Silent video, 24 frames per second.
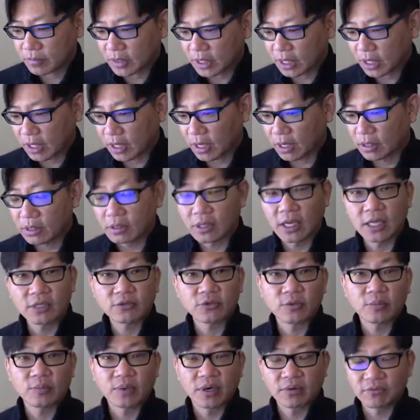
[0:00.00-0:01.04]
I know
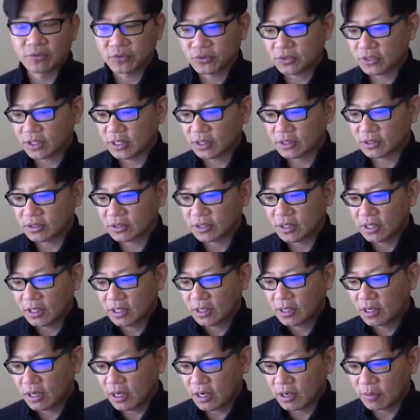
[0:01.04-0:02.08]
that's what Breville says,
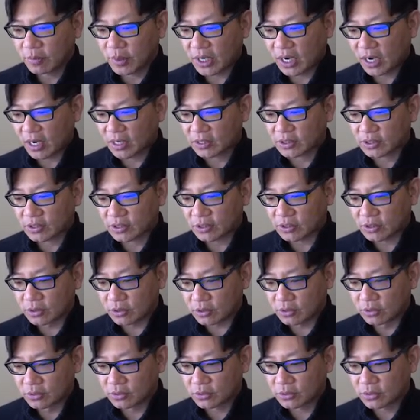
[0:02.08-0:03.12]
but I actually
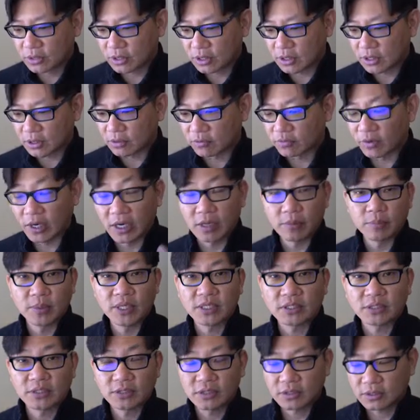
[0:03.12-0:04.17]
use the ready
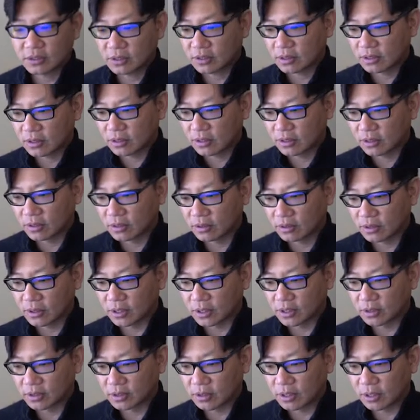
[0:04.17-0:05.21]
mixes,
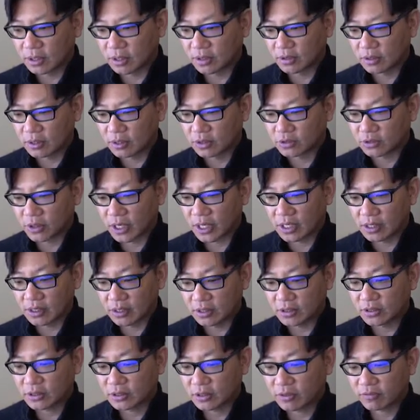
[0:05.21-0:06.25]
including the dry
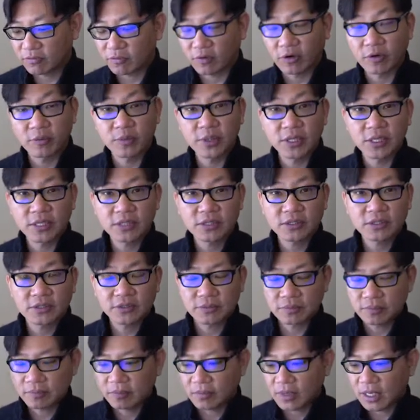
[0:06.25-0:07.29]
yeast formulas,